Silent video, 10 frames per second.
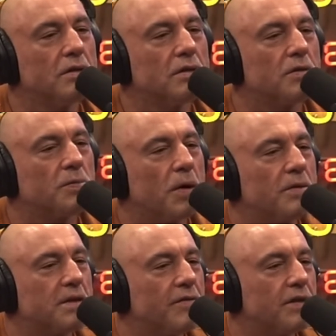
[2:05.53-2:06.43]
So it was
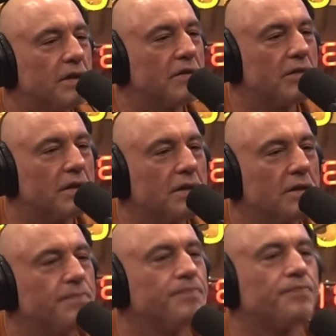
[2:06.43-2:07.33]
probably 17 or
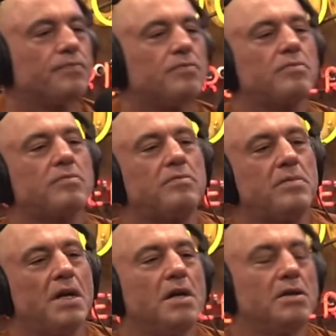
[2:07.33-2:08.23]
18.
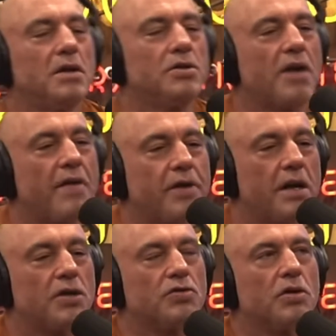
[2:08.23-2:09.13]
I started driving,
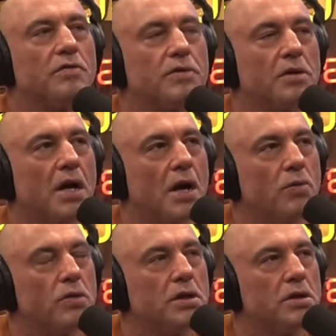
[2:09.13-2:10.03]
and I drove till I
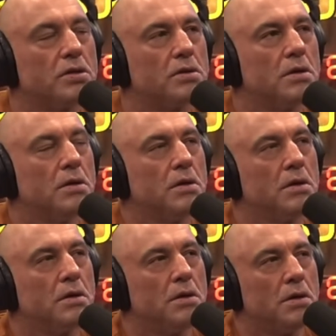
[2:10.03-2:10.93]
was
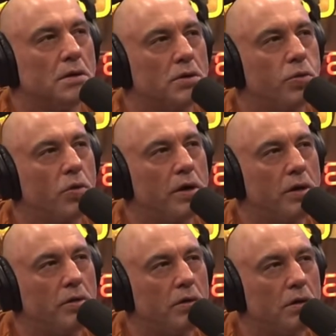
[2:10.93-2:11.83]

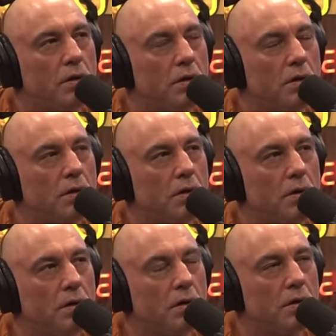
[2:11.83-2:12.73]

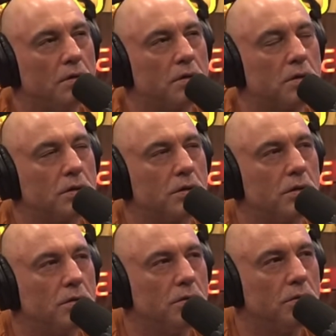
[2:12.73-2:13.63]

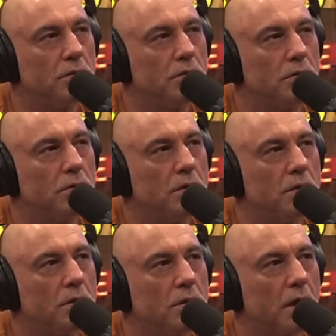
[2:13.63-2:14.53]
22.
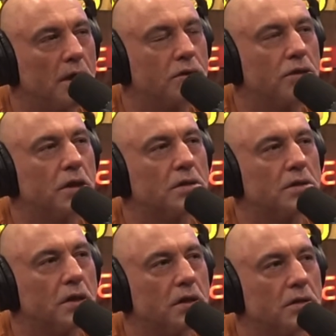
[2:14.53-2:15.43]
I just
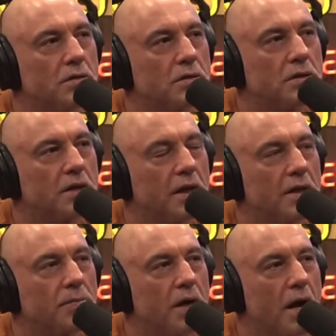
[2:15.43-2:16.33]
started doing
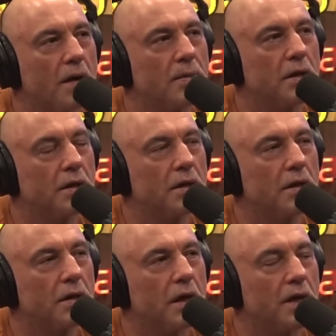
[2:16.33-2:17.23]
stand-up comedy.
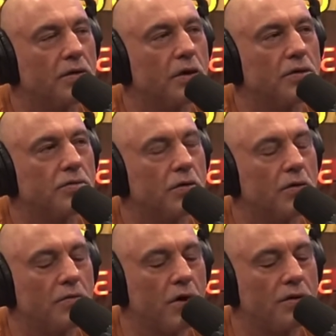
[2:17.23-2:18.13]
I
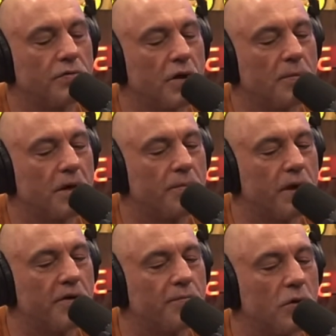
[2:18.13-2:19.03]
drove all throughout my
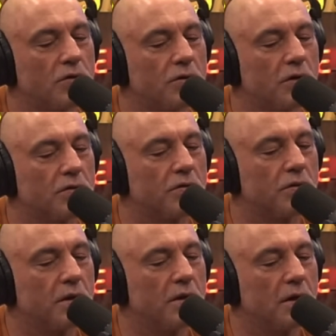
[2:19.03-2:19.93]
competitive martial arts
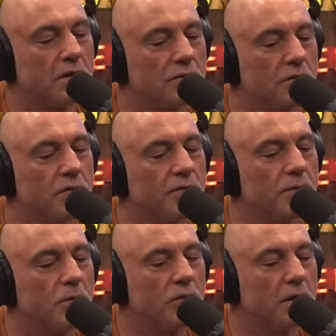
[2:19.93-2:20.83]
career. I drove in
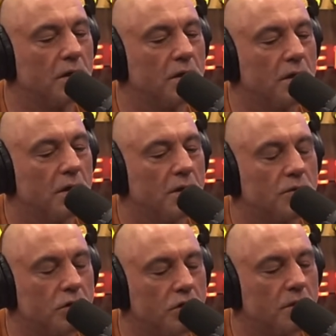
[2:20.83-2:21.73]
the morning. It
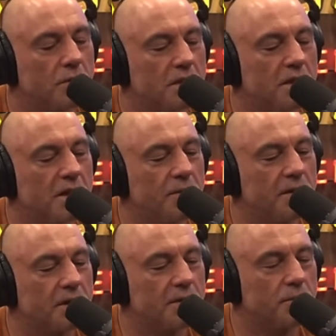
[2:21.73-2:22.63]
was good because it gave me
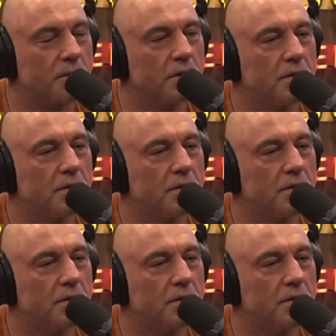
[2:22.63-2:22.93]
discipline.